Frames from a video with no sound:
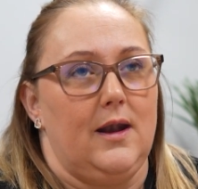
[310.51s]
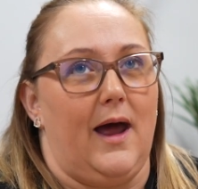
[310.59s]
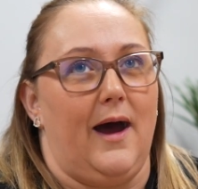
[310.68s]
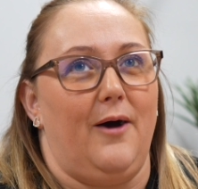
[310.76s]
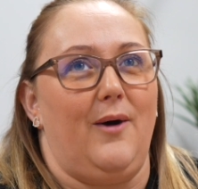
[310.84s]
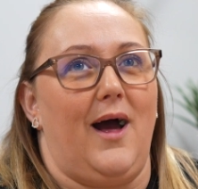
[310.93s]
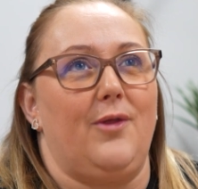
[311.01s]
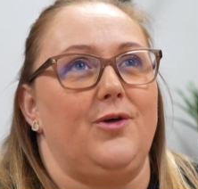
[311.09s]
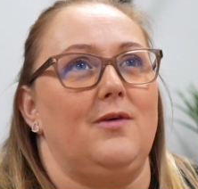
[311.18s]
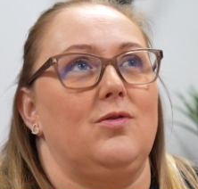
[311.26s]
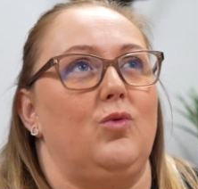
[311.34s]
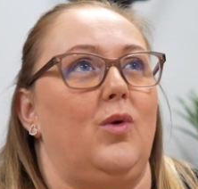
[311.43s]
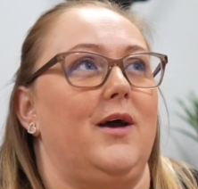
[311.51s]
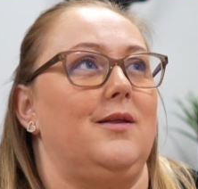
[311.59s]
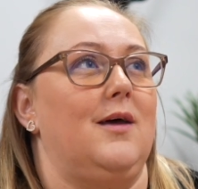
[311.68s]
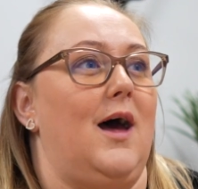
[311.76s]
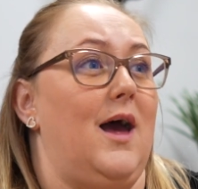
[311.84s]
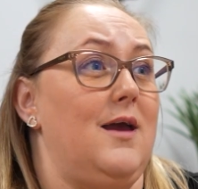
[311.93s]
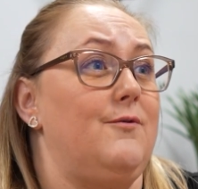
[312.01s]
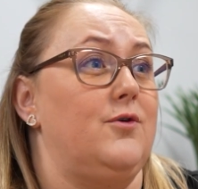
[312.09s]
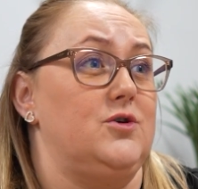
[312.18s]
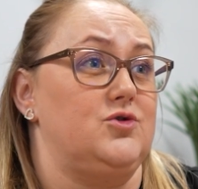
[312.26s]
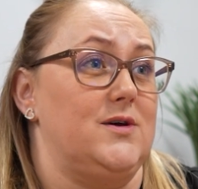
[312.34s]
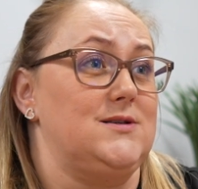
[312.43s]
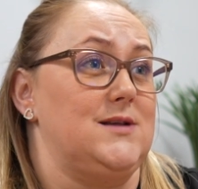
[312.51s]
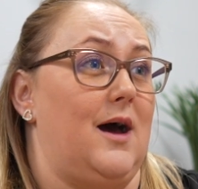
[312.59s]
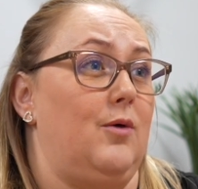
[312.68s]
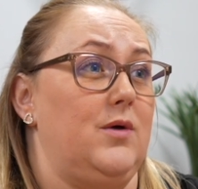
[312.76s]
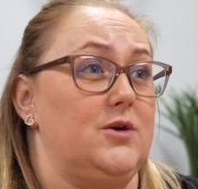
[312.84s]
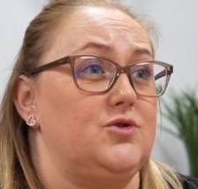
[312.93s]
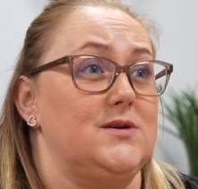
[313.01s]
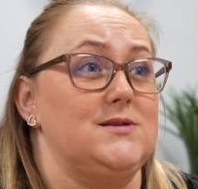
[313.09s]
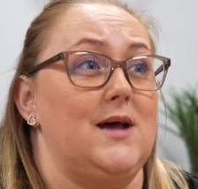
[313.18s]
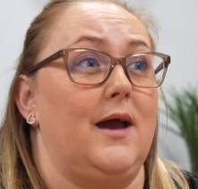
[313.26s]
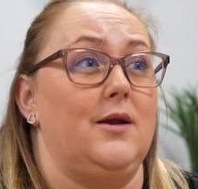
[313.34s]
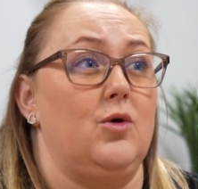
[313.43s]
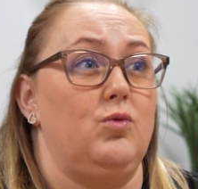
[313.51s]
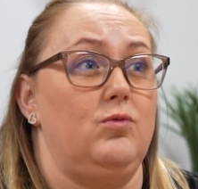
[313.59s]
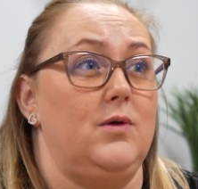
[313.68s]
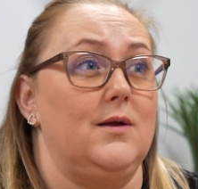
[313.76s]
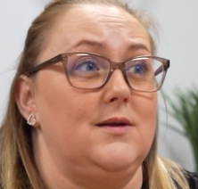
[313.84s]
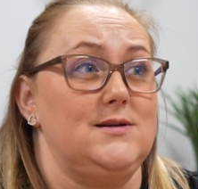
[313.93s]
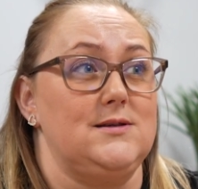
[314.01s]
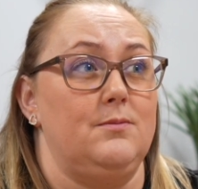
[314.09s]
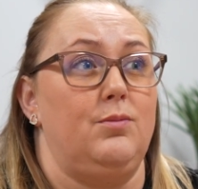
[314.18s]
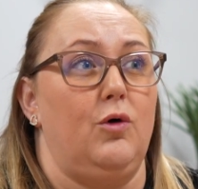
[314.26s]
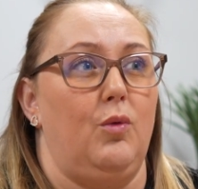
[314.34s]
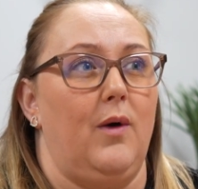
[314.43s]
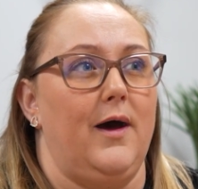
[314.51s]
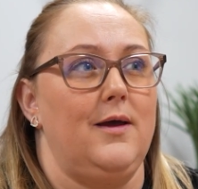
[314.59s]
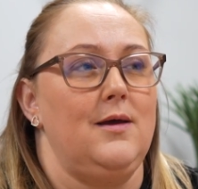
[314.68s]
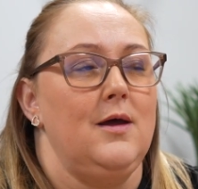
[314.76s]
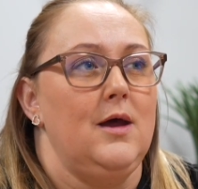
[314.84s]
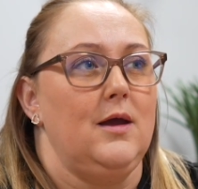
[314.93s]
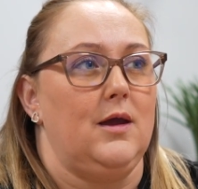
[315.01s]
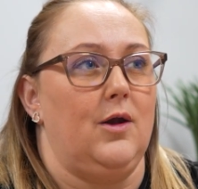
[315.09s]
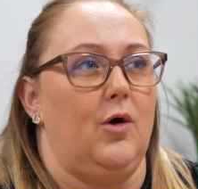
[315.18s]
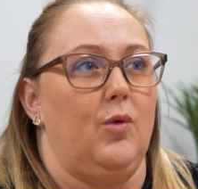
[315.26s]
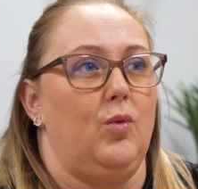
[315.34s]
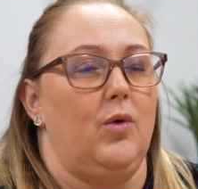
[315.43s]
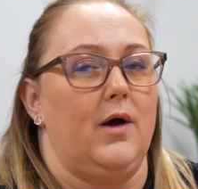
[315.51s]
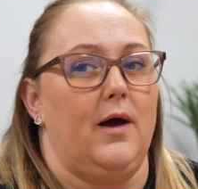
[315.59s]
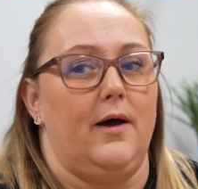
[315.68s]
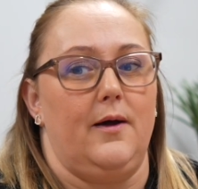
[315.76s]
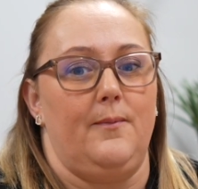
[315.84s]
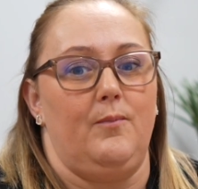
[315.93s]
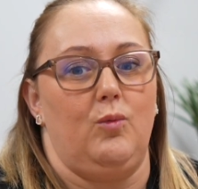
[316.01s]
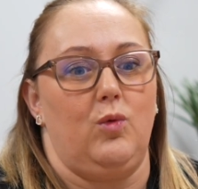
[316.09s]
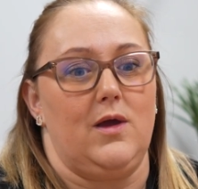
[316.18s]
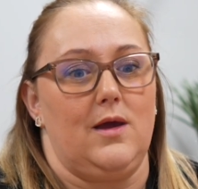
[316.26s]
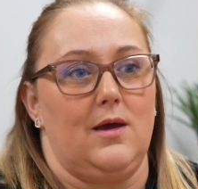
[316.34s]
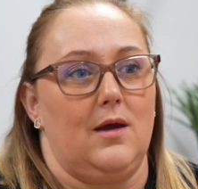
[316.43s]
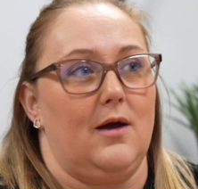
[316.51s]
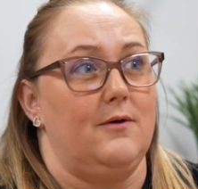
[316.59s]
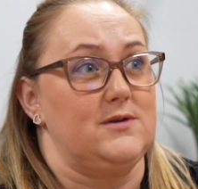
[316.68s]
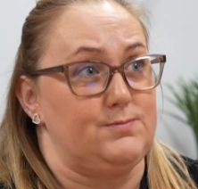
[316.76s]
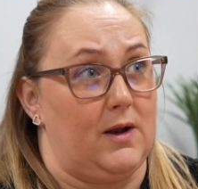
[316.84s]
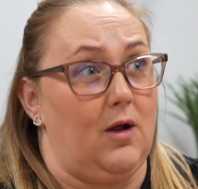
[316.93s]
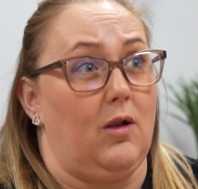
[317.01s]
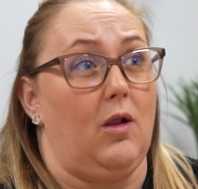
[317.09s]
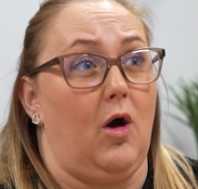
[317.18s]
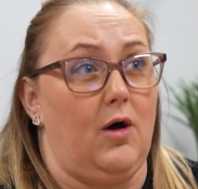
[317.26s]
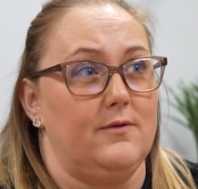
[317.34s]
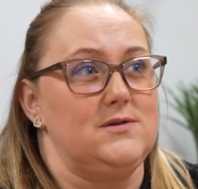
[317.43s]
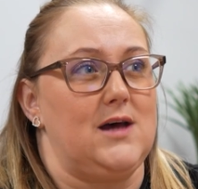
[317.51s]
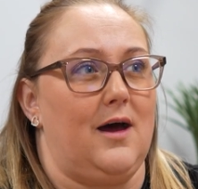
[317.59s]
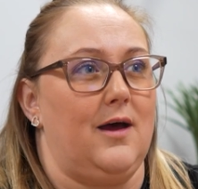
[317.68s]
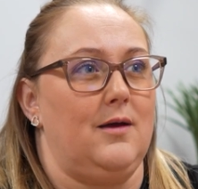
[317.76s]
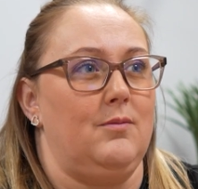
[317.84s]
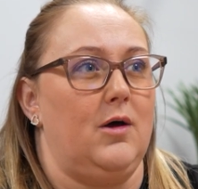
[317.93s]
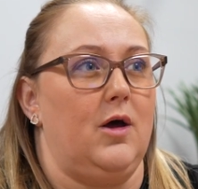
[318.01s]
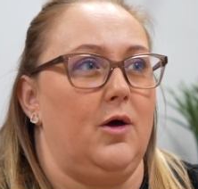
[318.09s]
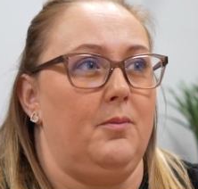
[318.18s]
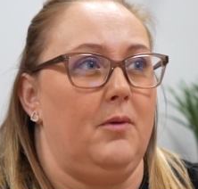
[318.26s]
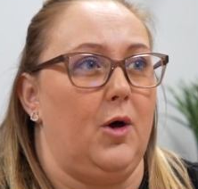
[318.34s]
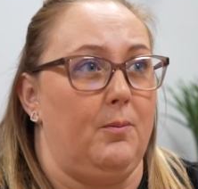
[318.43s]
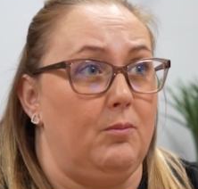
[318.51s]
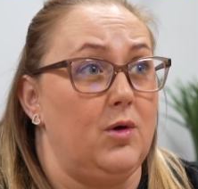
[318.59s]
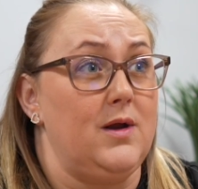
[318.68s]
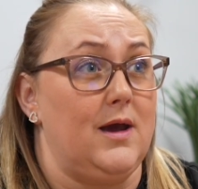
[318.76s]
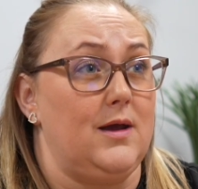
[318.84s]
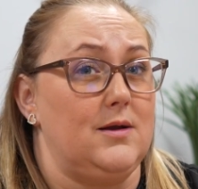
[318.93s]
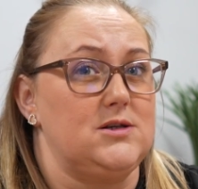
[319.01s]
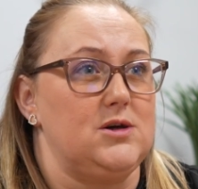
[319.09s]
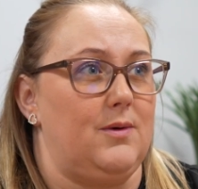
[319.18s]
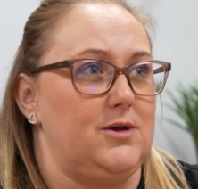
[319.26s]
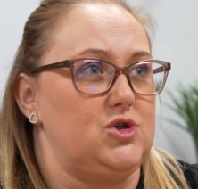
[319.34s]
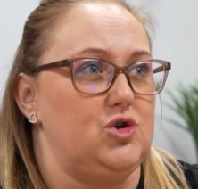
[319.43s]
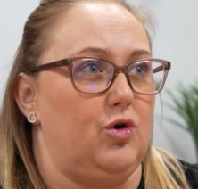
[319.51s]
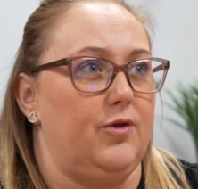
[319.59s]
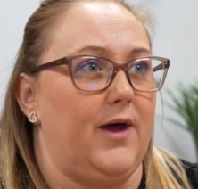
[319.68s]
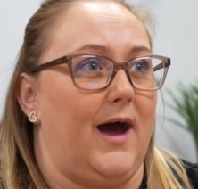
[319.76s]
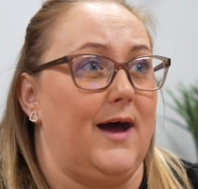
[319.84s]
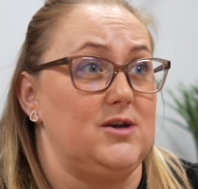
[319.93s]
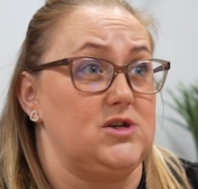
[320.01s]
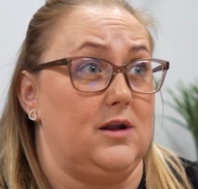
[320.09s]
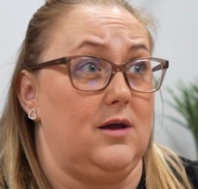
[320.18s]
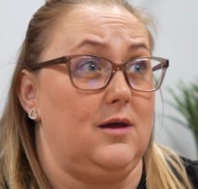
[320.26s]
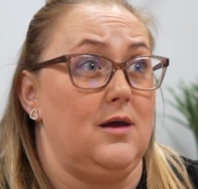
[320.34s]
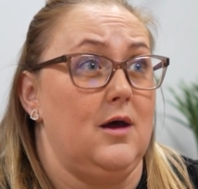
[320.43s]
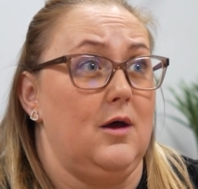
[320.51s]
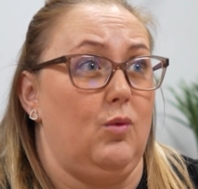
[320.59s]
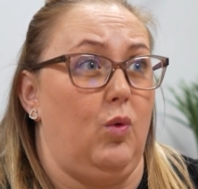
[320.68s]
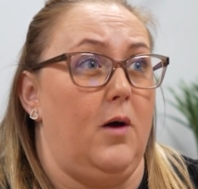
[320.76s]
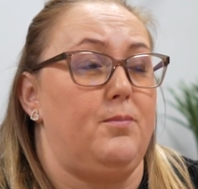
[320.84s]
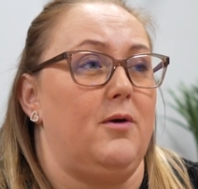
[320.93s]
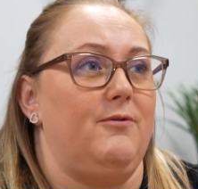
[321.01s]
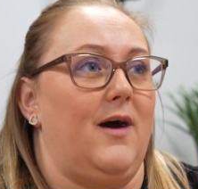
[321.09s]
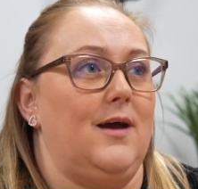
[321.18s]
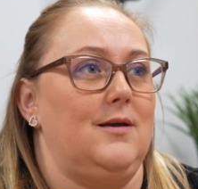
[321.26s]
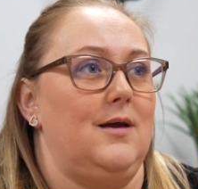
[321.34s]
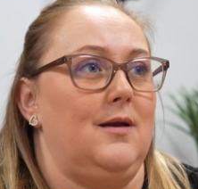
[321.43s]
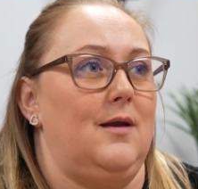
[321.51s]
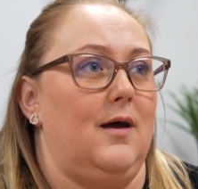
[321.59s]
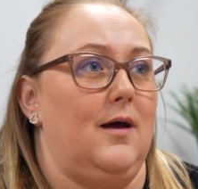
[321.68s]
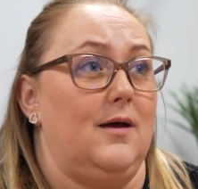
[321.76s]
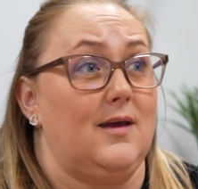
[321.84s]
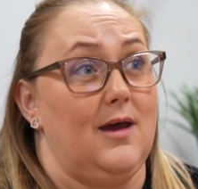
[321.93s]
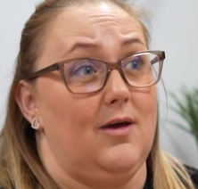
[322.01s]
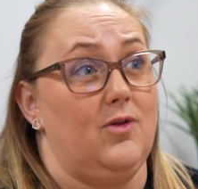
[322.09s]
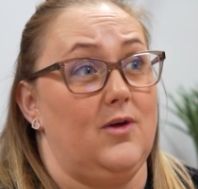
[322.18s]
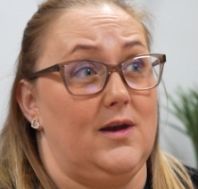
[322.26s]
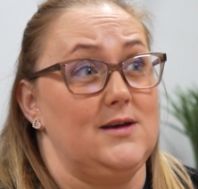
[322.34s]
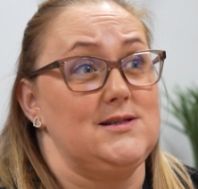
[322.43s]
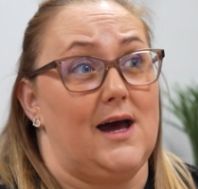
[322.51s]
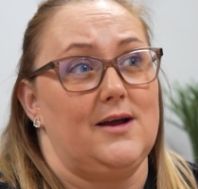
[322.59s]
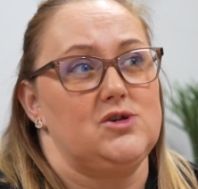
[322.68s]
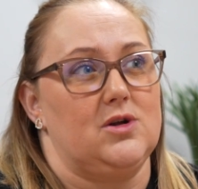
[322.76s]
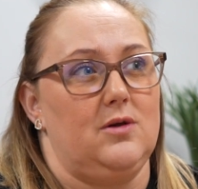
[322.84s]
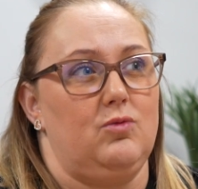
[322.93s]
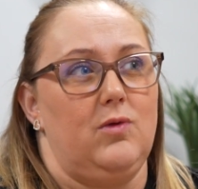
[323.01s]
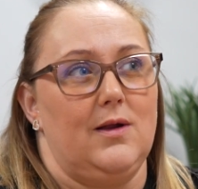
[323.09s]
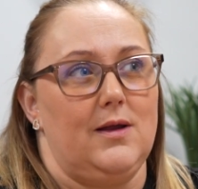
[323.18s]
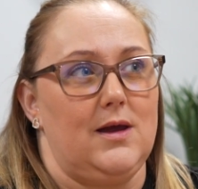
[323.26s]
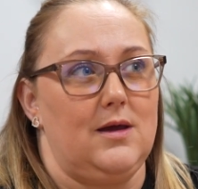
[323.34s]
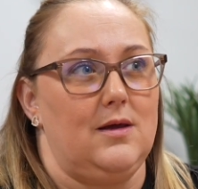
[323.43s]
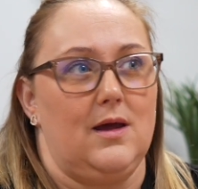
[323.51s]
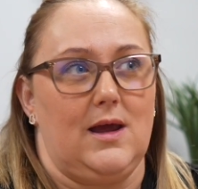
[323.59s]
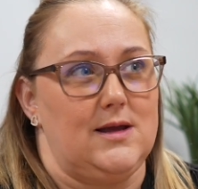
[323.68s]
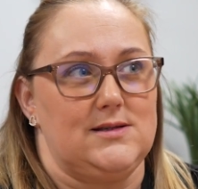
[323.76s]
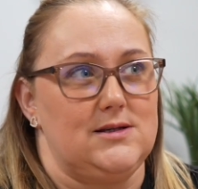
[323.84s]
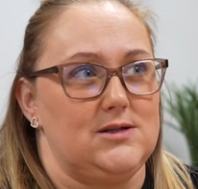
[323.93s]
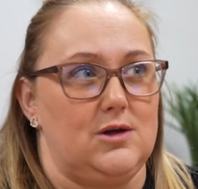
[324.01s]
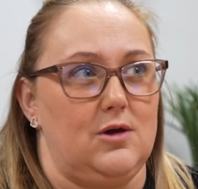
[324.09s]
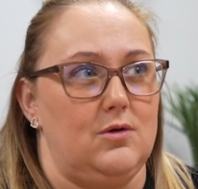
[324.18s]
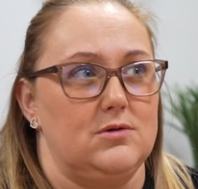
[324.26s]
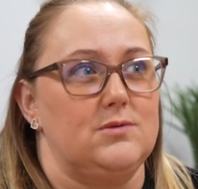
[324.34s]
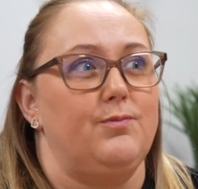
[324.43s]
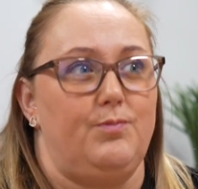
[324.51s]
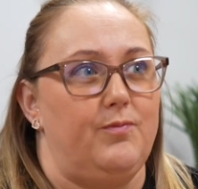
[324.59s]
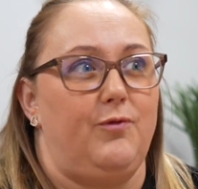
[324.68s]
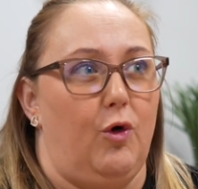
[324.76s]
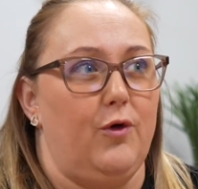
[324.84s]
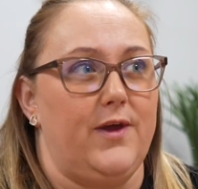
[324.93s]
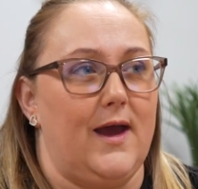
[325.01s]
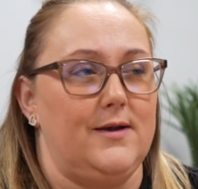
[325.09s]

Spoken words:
Now I think the way that AVer addressed that, we addressed that in a really simple way. You know, we spent a lot of time and money to ensure that actually we're providing a kit that is actually really easy to use for the